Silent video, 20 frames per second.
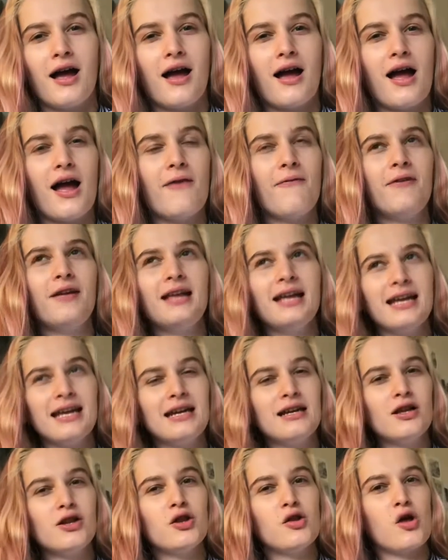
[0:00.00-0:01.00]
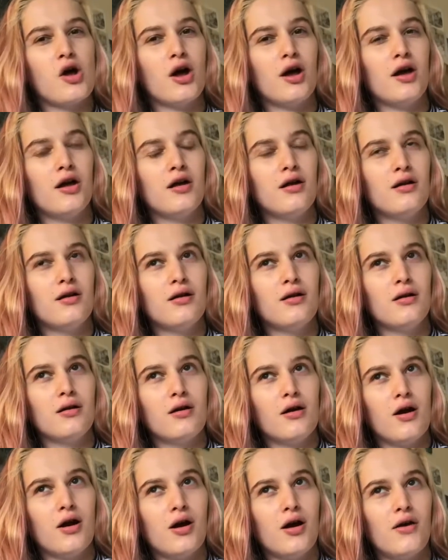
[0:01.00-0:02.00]
I feel like in a lot
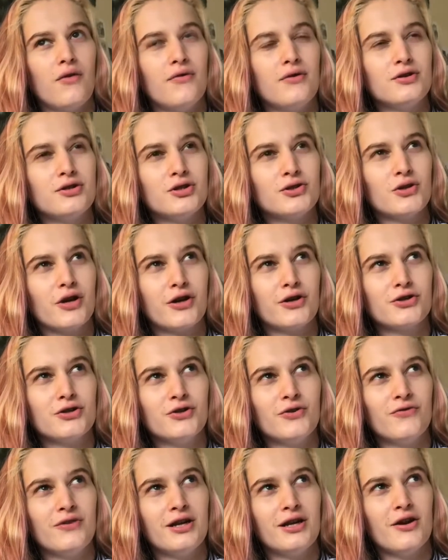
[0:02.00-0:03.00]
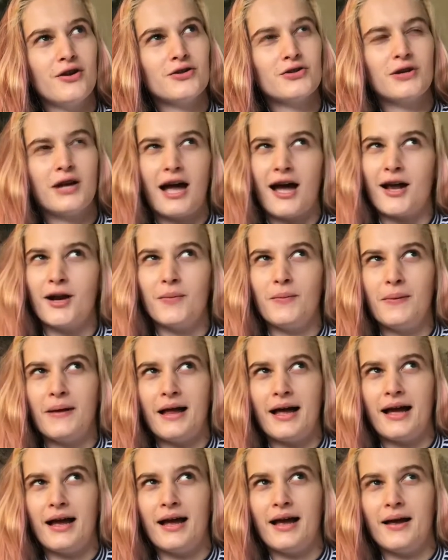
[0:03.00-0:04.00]
of instructional videos on how to
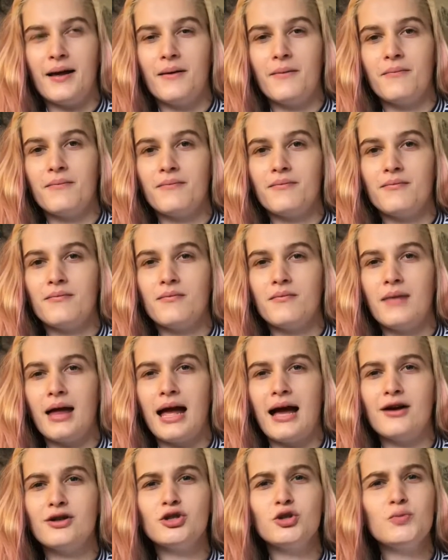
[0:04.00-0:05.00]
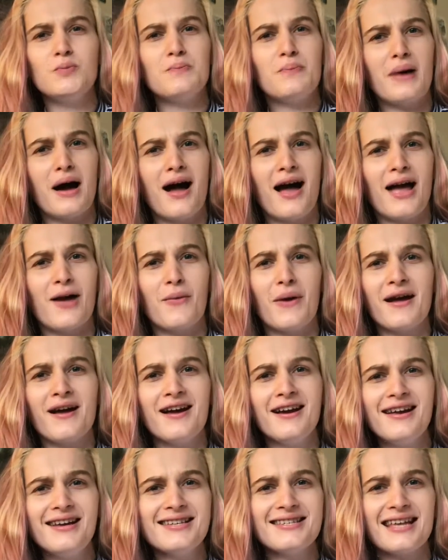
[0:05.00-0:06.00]
buy, why can't
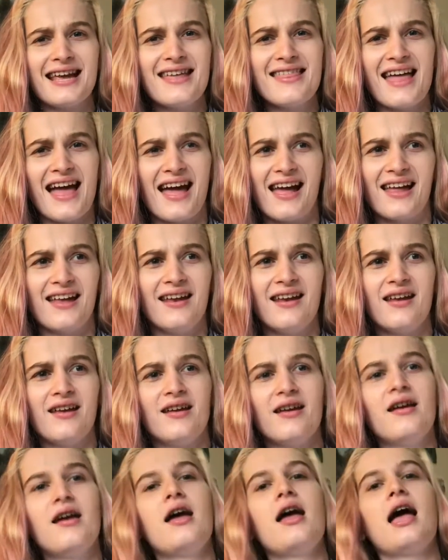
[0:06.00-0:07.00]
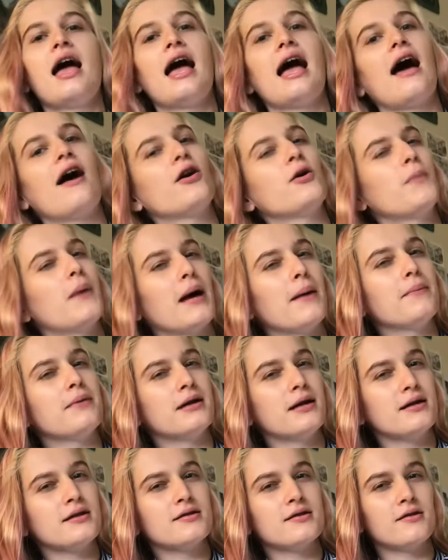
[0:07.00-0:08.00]
I say that? How to buy
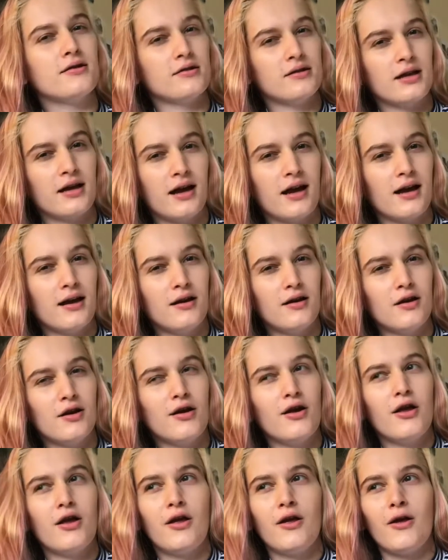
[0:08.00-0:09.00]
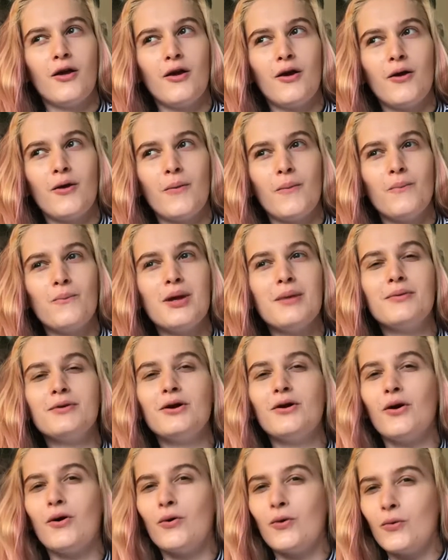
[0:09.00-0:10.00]
plants online, people are
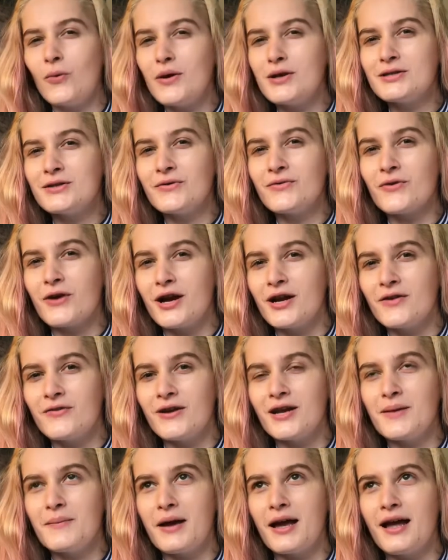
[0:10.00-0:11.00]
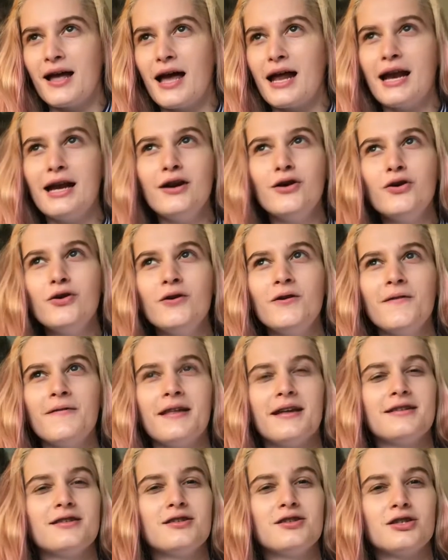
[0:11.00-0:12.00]
always afraid of eBay. And I don't know if
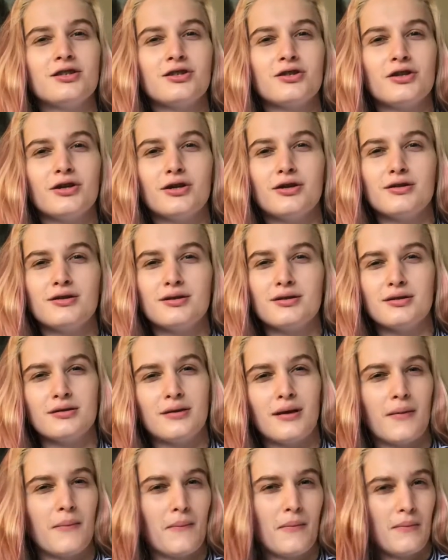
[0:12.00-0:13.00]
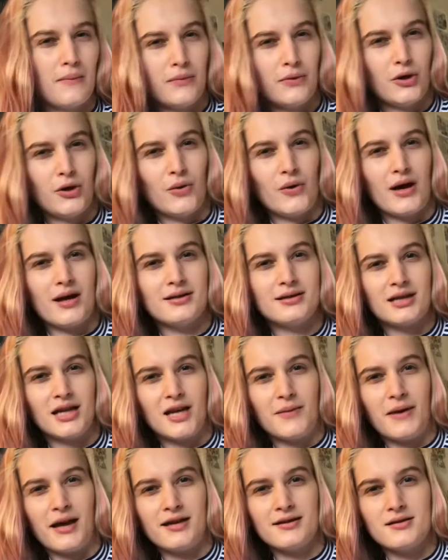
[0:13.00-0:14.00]
that's just because US
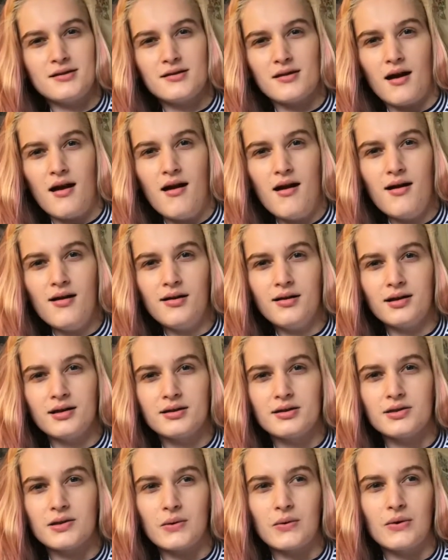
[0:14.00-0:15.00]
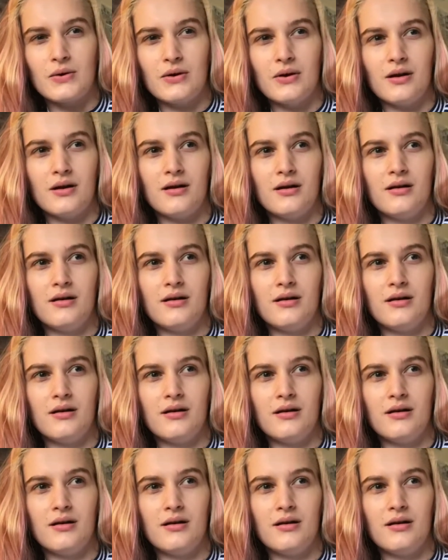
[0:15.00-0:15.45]
eBay sucks, or